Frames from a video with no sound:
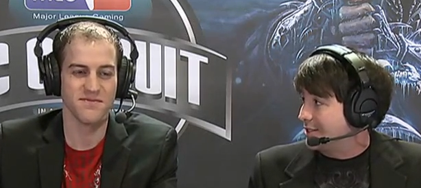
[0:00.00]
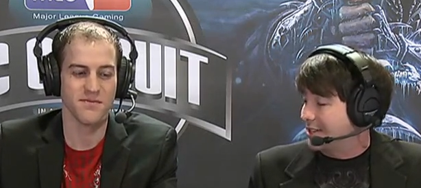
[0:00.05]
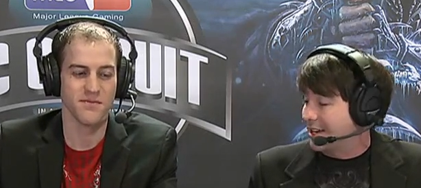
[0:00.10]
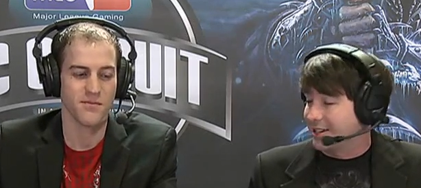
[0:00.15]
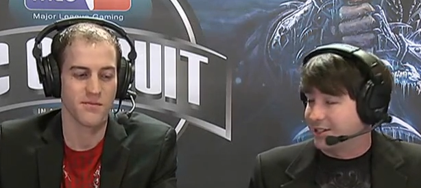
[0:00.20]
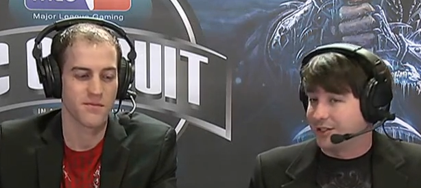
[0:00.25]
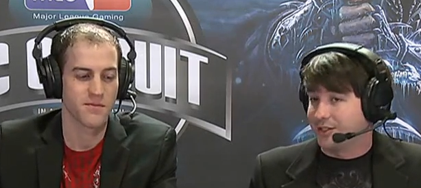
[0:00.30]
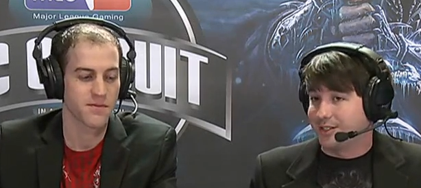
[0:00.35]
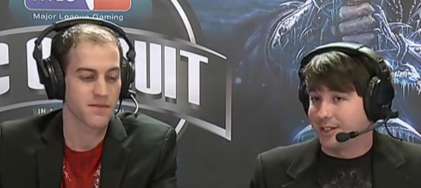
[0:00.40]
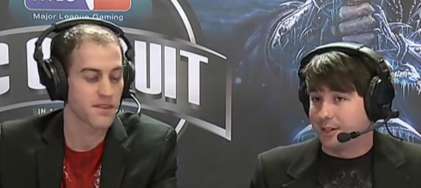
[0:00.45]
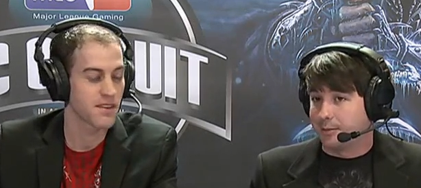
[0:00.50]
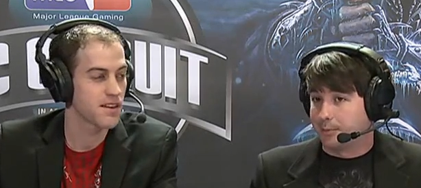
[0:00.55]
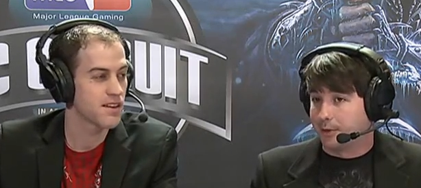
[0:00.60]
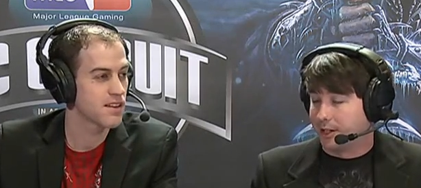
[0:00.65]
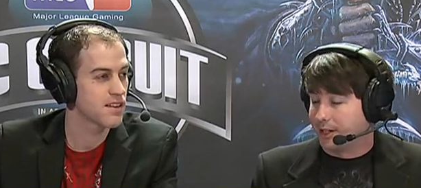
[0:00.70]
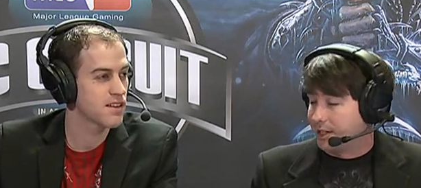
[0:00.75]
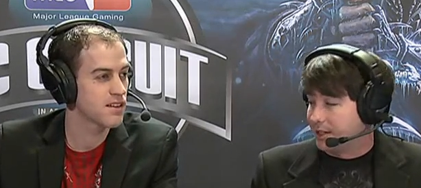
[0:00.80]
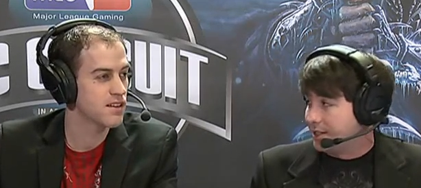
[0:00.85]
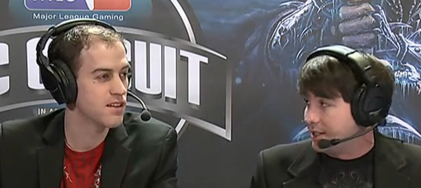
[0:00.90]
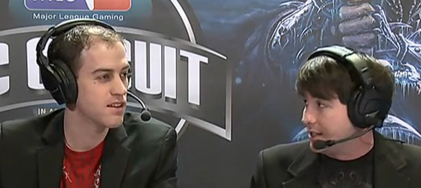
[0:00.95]
Speaker 1: I actually seen him
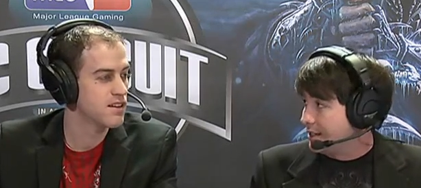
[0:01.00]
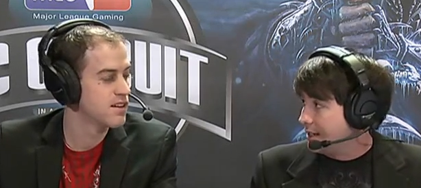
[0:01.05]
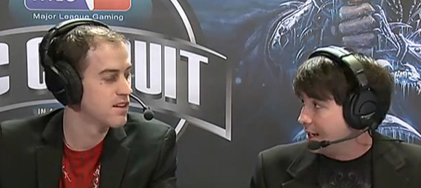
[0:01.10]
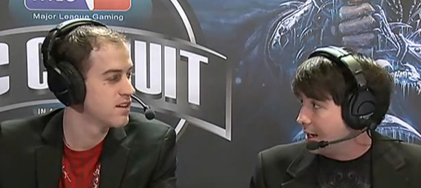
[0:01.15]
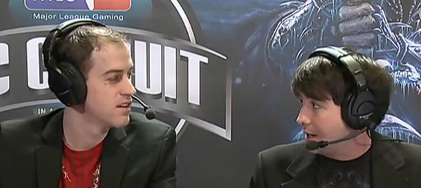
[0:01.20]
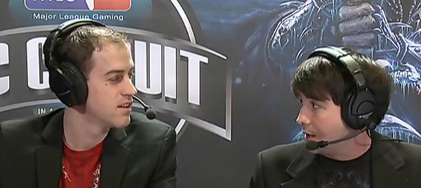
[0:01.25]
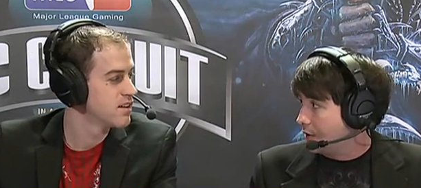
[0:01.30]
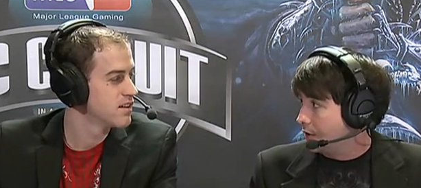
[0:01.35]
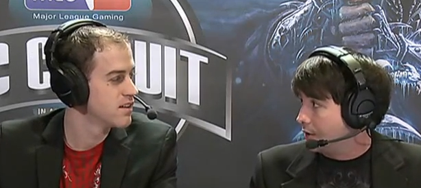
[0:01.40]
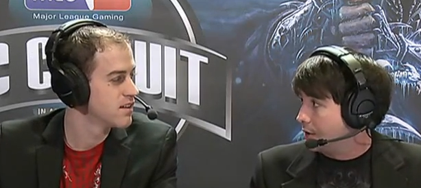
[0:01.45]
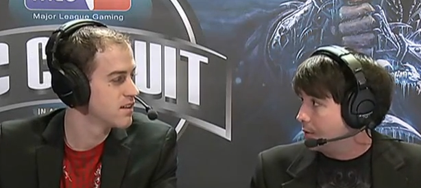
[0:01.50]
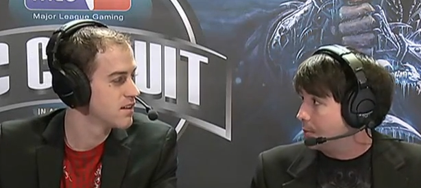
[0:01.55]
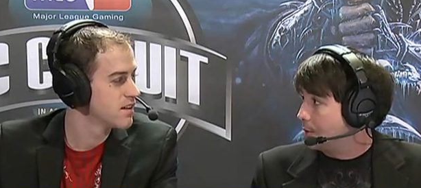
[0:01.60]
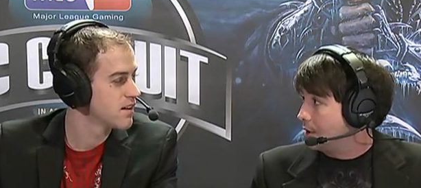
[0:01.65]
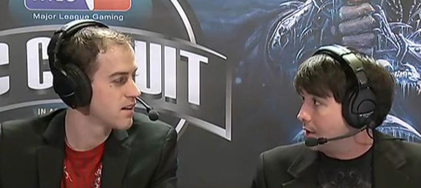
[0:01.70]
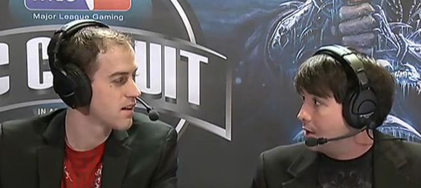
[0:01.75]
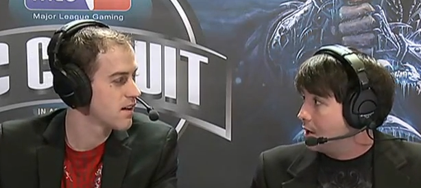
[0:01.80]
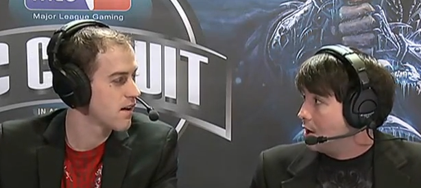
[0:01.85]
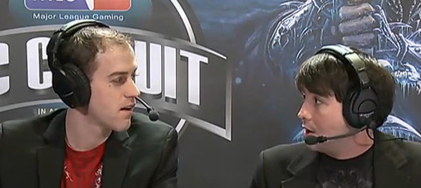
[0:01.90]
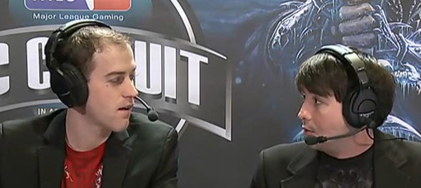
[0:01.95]
playing a DK earlier,
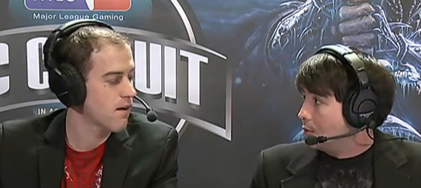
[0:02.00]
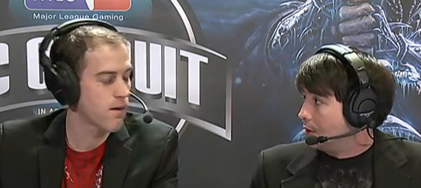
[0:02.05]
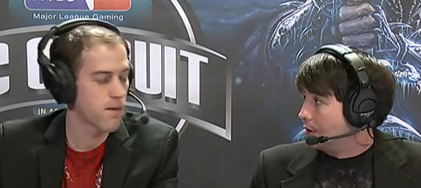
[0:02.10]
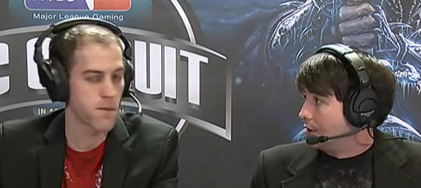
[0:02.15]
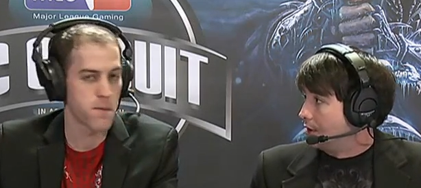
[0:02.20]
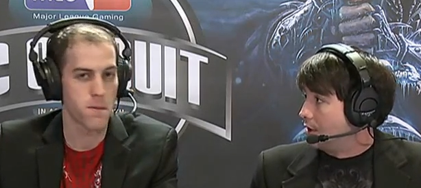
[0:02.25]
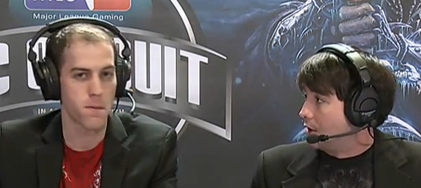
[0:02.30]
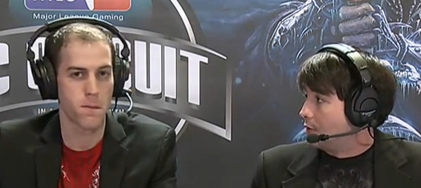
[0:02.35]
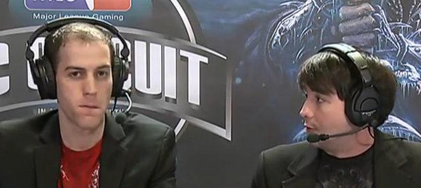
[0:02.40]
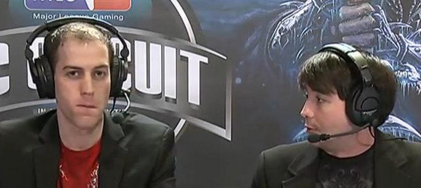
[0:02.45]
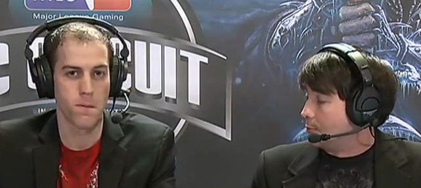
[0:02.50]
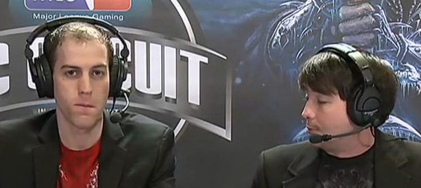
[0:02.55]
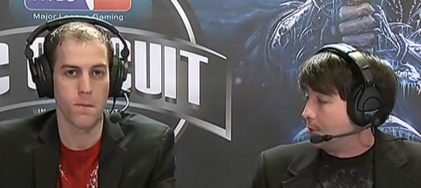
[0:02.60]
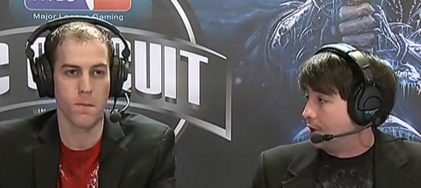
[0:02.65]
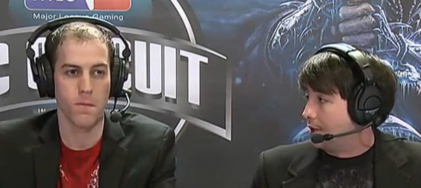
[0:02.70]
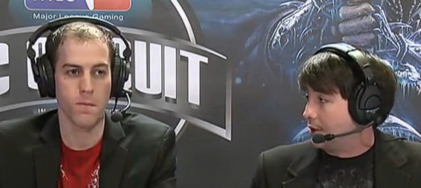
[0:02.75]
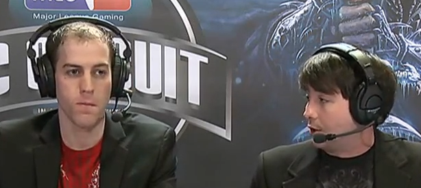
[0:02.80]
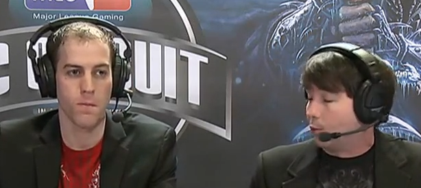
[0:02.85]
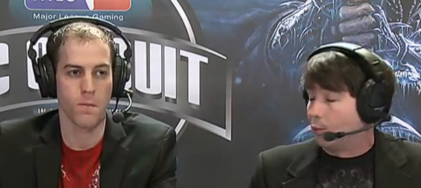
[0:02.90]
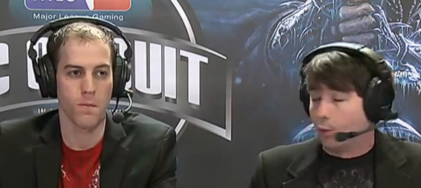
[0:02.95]
but really known for
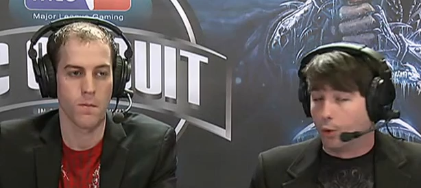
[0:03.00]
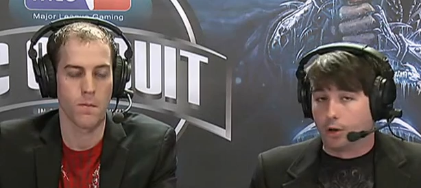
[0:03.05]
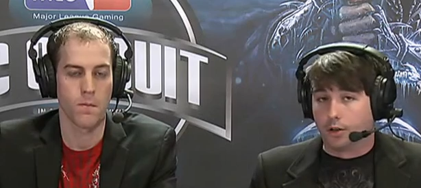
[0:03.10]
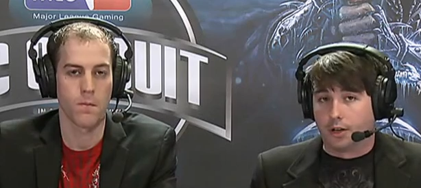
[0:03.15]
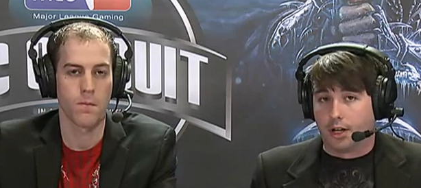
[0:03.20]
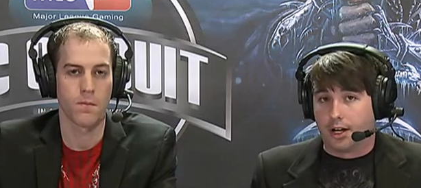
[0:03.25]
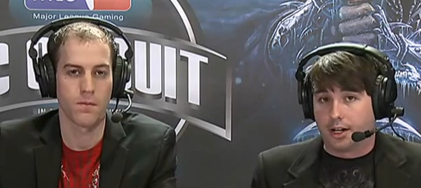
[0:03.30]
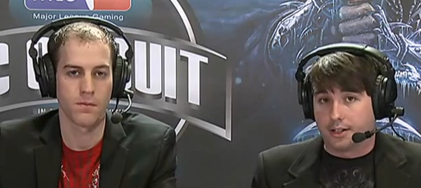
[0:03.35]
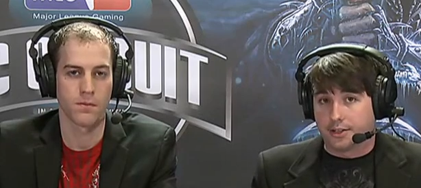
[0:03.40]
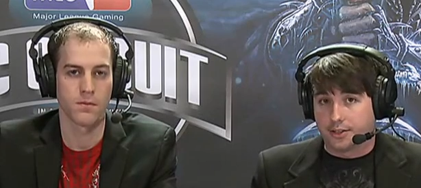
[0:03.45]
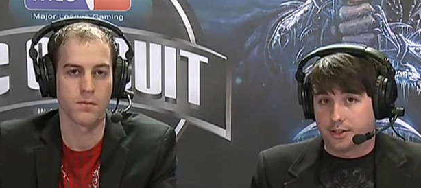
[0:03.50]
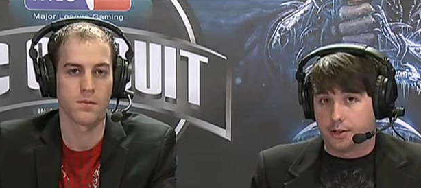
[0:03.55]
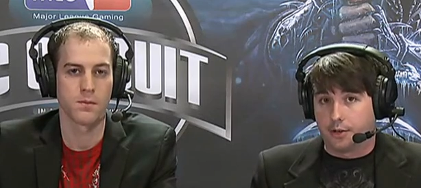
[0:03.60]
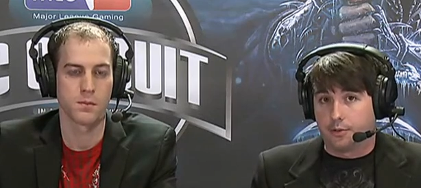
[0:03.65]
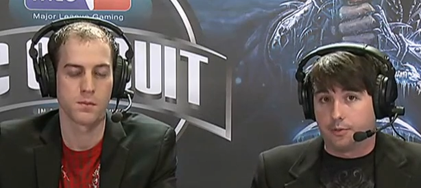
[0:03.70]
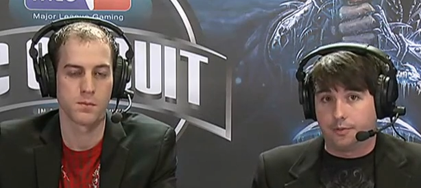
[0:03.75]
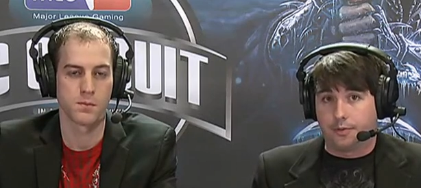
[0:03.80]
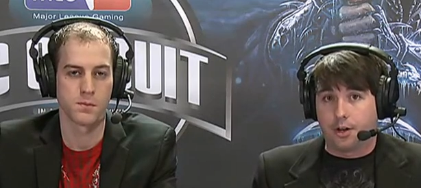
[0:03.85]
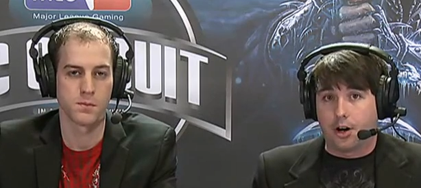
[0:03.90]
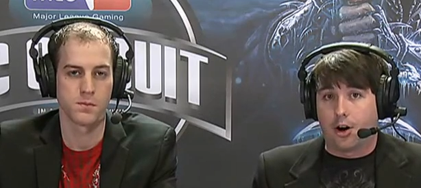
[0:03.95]
playing a Warlock. So
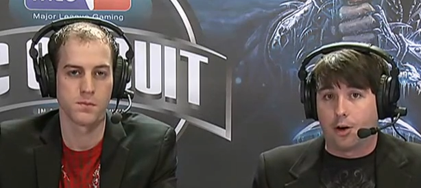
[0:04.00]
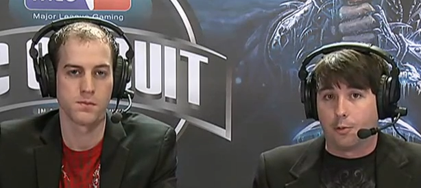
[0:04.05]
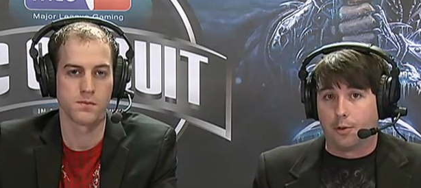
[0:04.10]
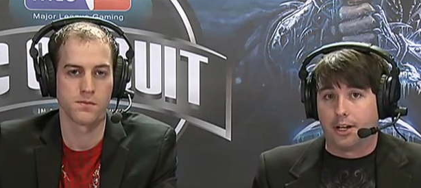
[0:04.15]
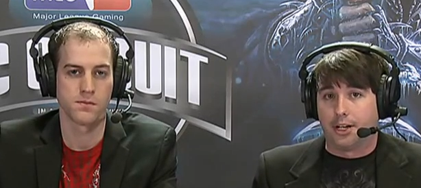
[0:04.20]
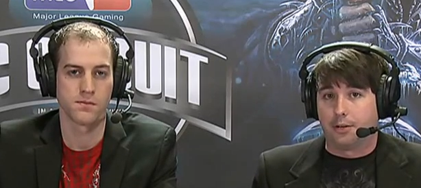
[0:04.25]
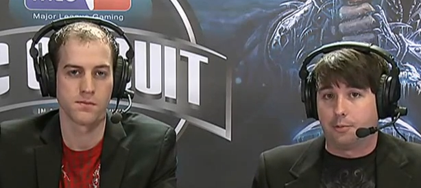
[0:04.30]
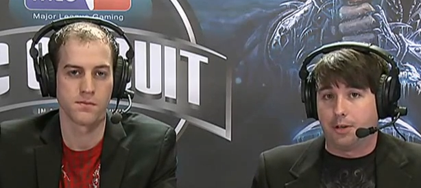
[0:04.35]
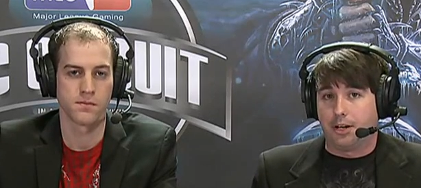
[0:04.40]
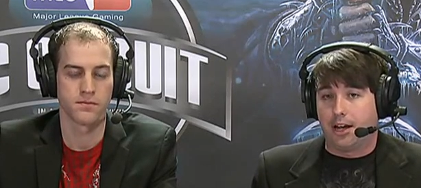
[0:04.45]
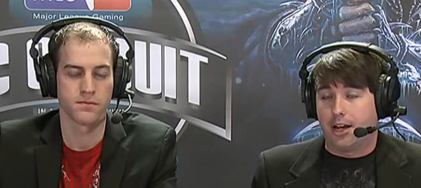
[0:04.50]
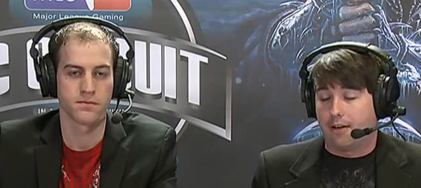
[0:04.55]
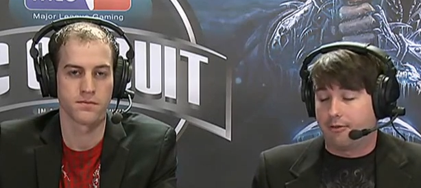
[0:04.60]
already we have